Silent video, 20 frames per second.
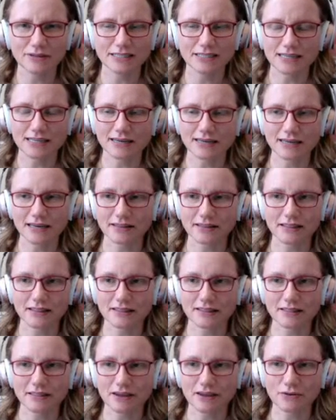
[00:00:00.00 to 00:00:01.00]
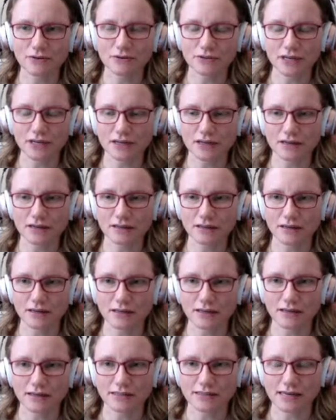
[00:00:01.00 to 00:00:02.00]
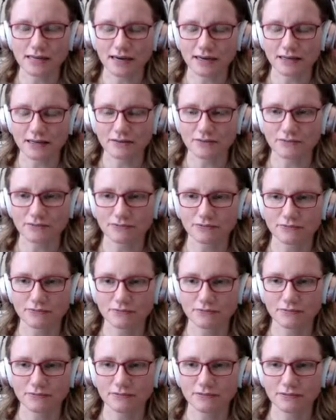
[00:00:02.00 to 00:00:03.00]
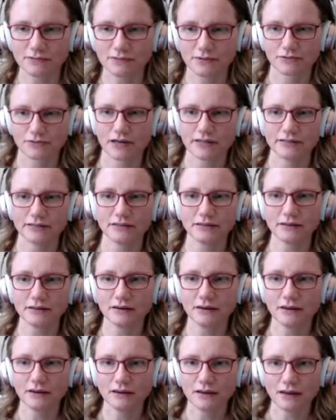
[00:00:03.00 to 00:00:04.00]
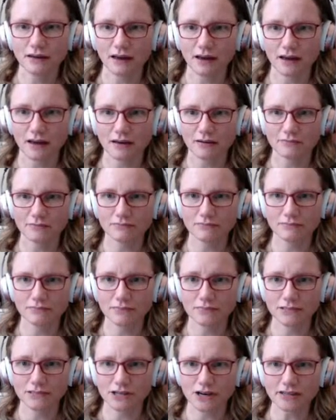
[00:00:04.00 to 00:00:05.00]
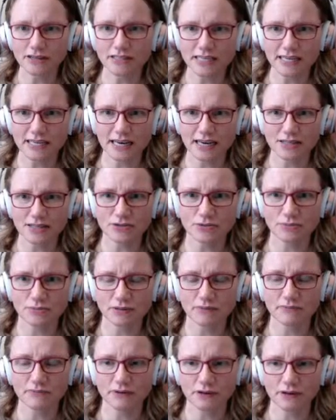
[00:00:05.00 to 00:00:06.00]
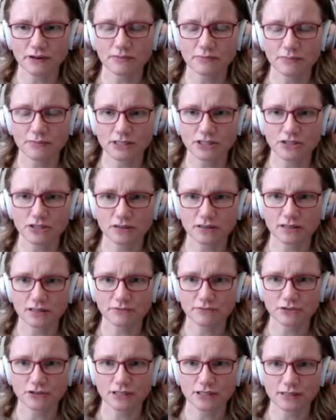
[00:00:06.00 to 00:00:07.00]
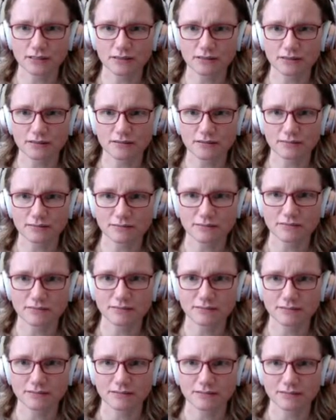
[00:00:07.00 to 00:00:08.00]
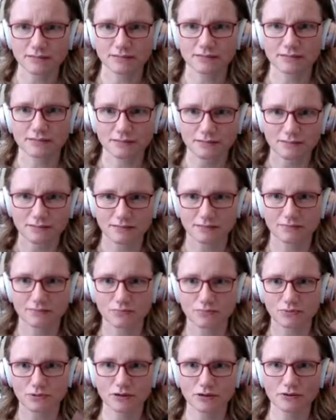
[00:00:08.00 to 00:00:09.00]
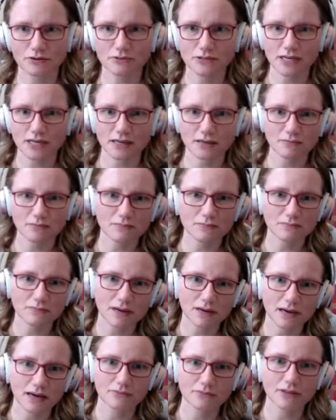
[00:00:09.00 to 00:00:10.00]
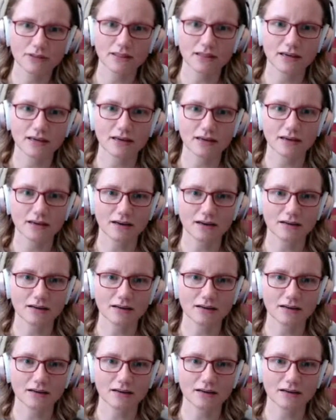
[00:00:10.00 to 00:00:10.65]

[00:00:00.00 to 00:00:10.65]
I would say, yeah, they're only gonna like attack if threatened. Dogs and cats would be very much carnivorous. Prototype, I would think.